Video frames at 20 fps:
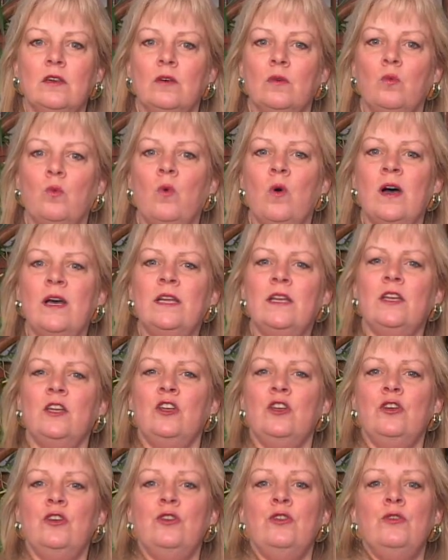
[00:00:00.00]
What
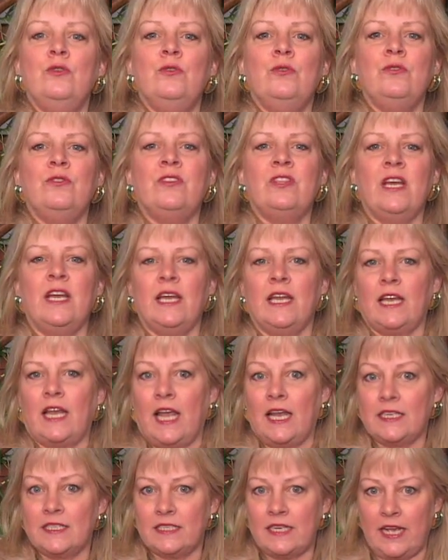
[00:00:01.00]
new thing
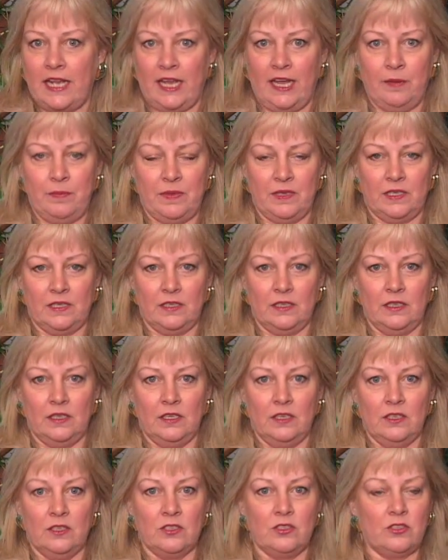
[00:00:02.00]
has to happen
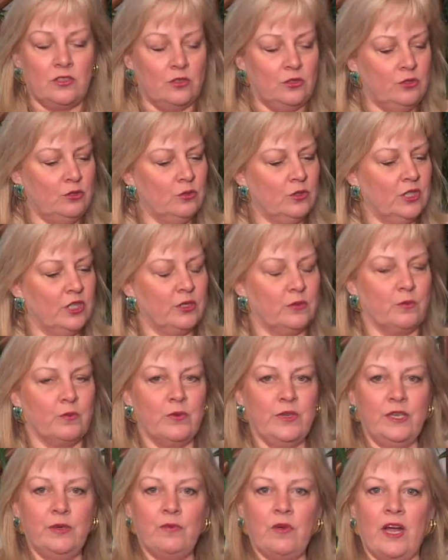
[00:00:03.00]
so you can
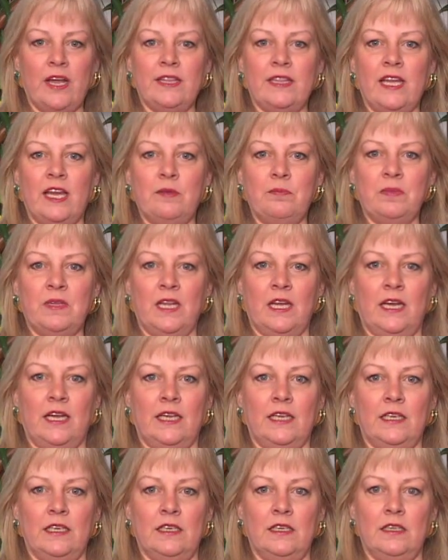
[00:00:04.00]
rewrite that
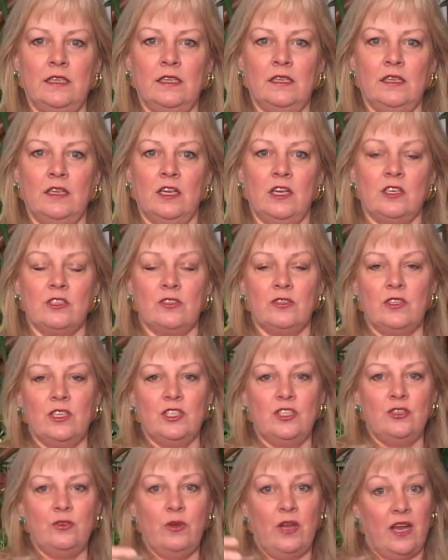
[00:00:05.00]
play so
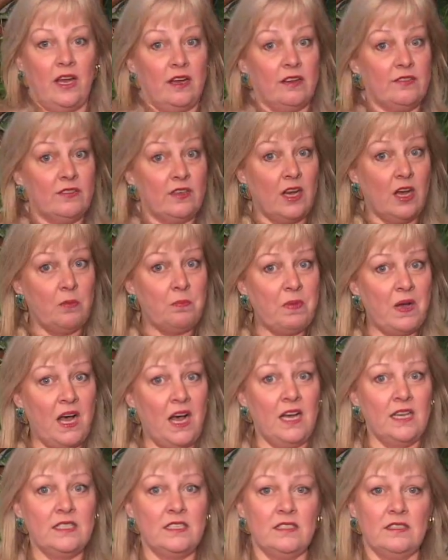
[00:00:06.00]
that you have a
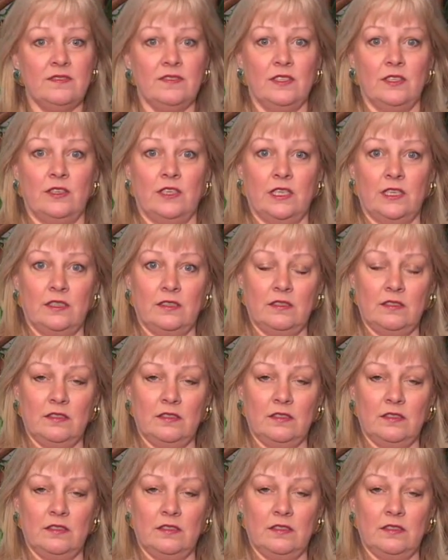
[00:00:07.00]
positive learning?